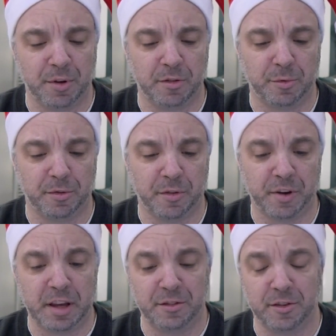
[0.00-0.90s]
and
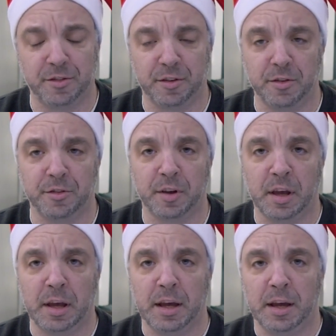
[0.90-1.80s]
specific instances
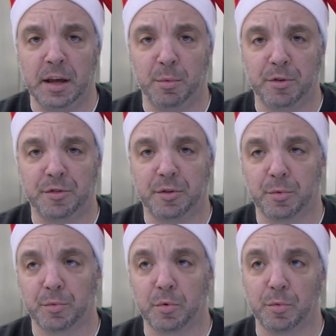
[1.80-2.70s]
in which the
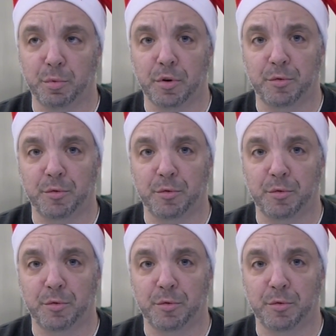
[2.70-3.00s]
rule book